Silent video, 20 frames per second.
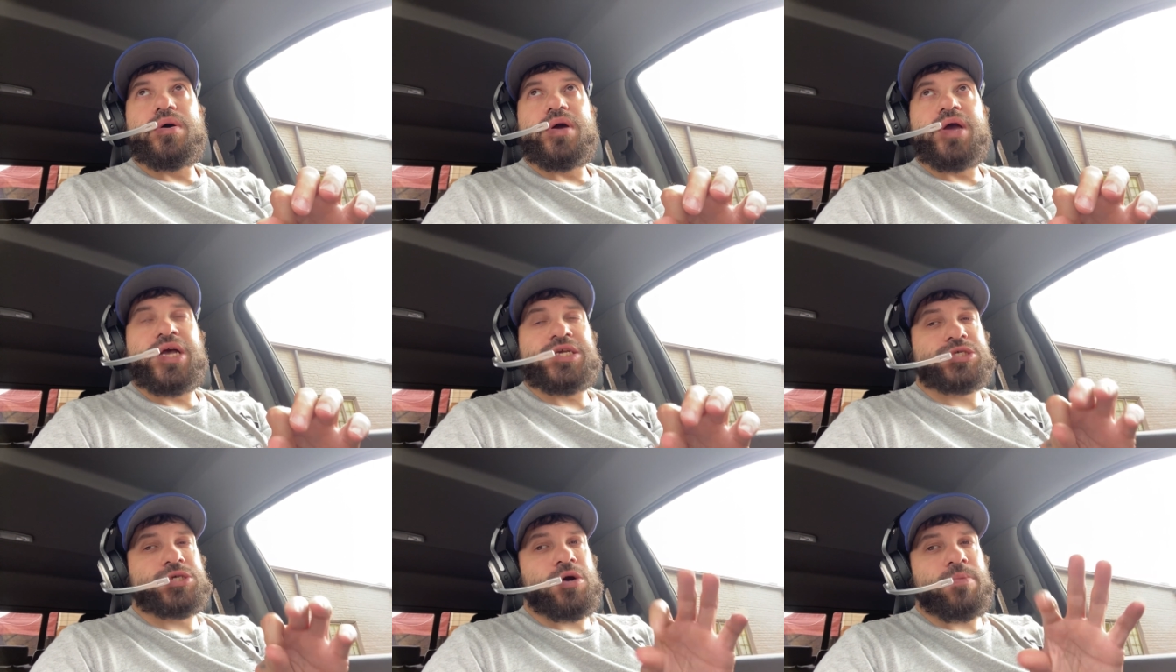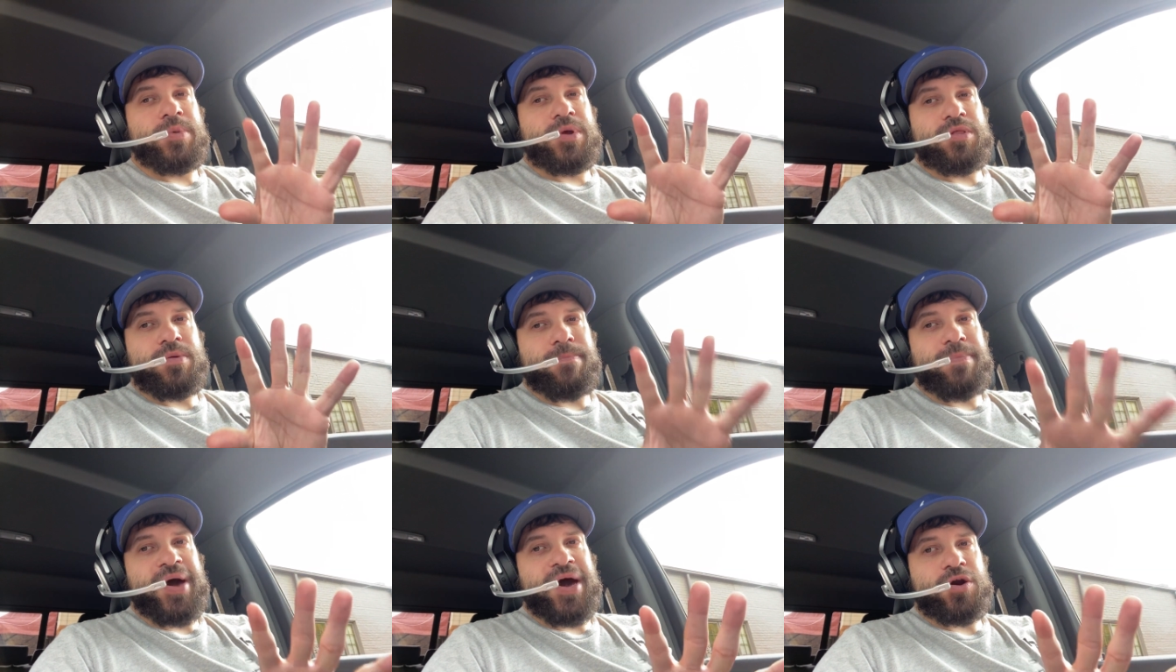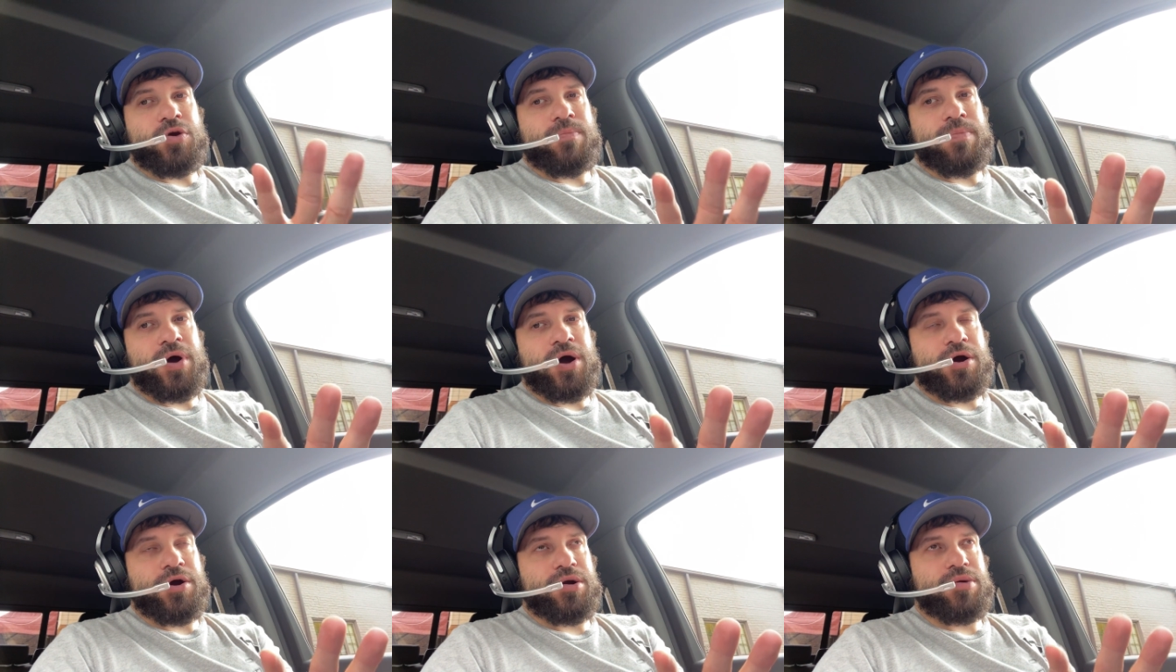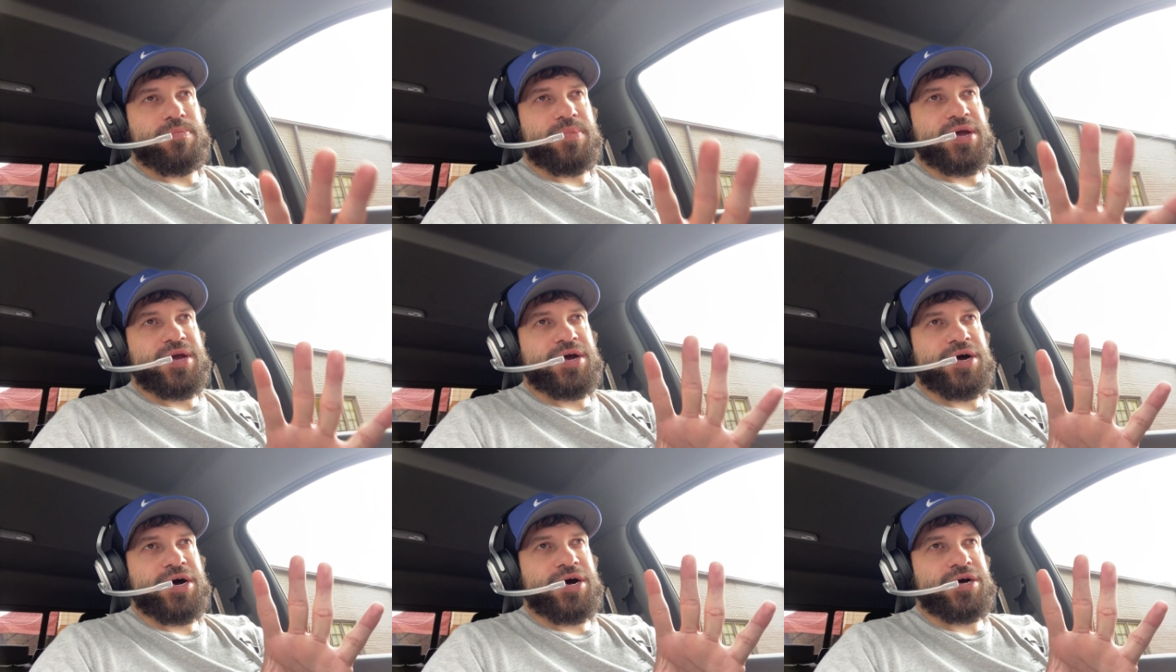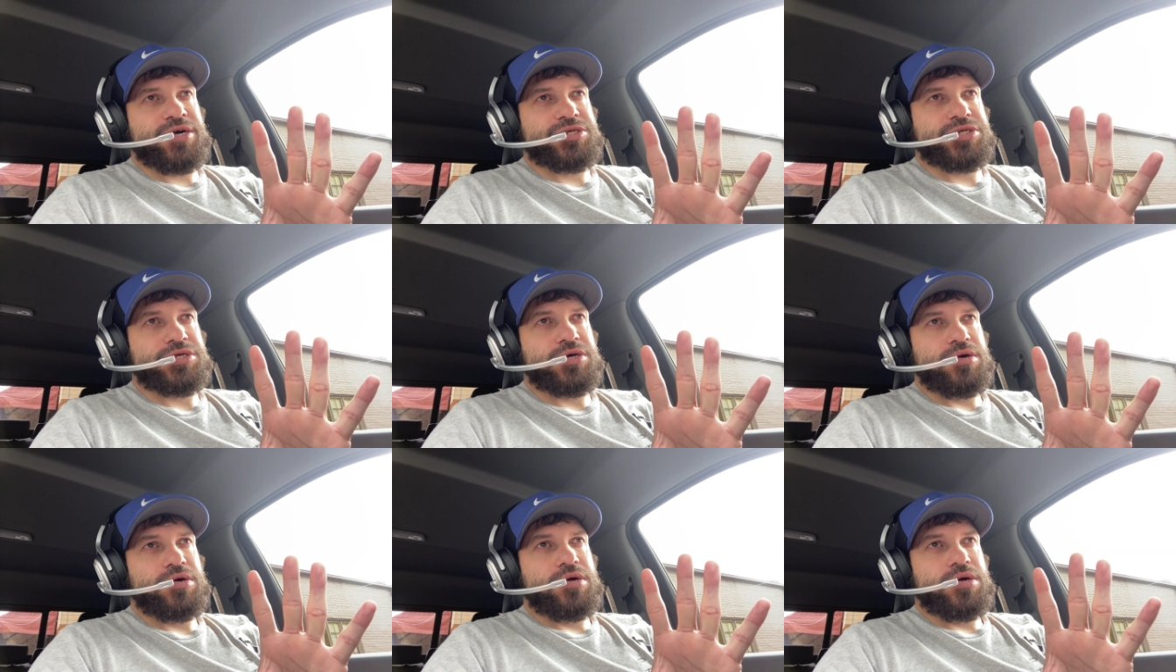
is going to be the better part because